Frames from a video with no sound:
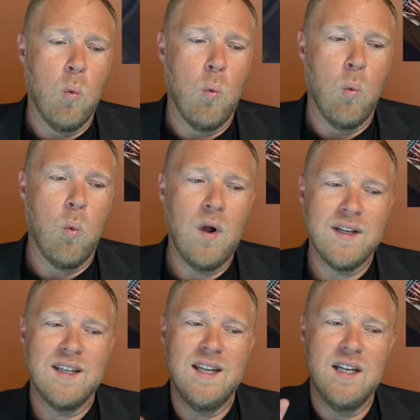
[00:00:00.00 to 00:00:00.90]

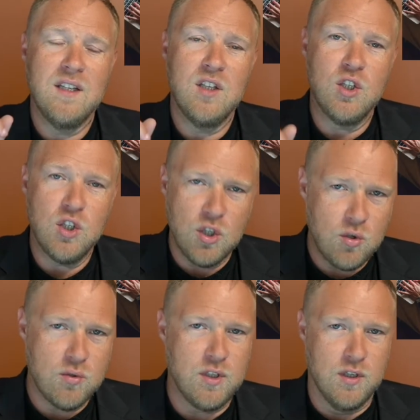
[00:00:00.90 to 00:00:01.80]
what can
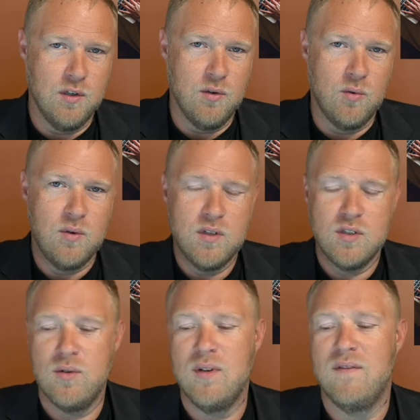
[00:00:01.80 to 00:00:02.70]
you do
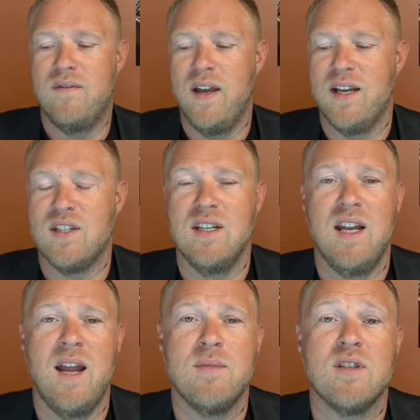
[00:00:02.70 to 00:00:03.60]
to invest in
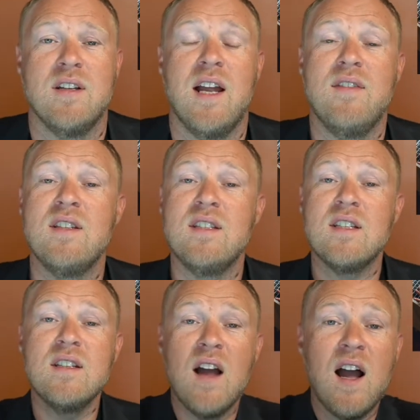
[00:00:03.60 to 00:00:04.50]
Amazon? Now, this
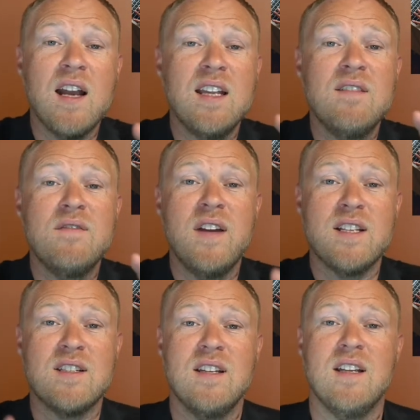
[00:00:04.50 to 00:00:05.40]
is not
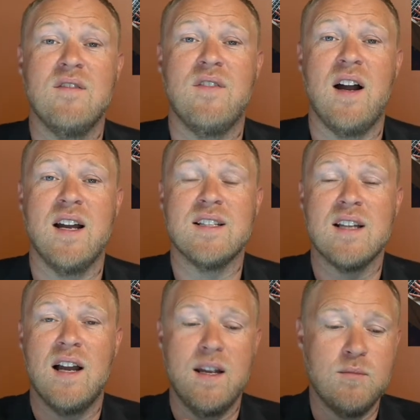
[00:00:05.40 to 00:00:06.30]
investing advice.
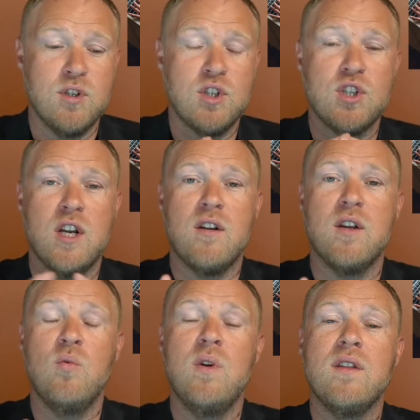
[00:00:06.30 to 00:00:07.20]
I'm just
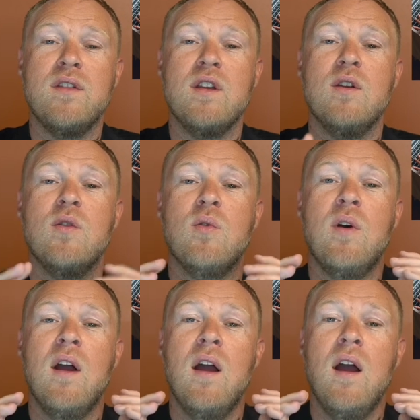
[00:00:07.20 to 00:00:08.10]
sharing with
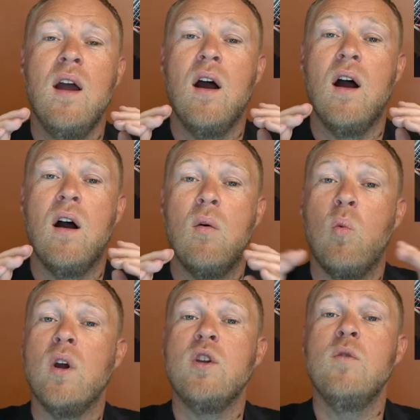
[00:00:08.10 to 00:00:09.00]
you
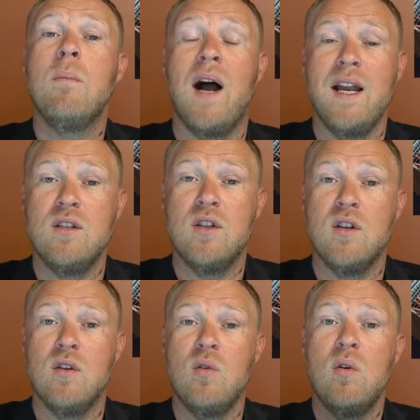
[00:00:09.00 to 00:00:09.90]
what you might
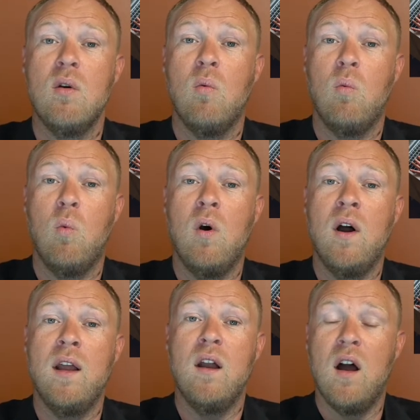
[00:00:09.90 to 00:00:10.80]
do,
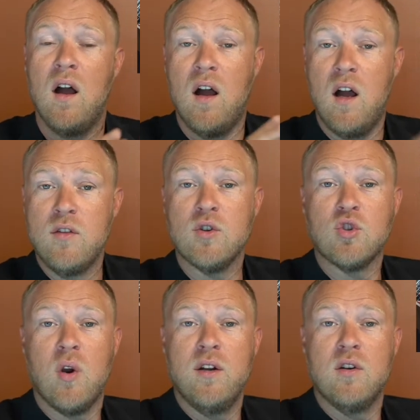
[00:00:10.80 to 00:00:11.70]
what other
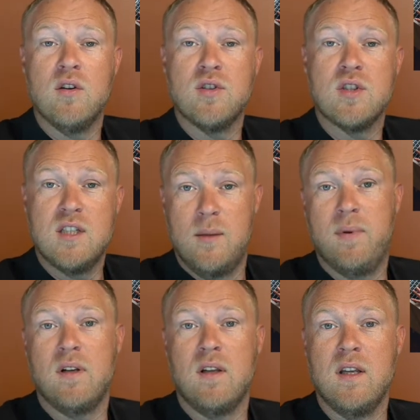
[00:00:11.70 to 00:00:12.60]
traders
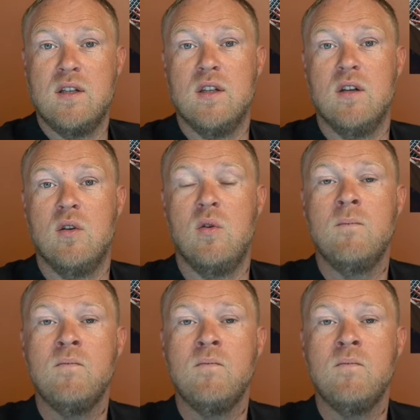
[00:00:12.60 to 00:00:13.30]
typically do.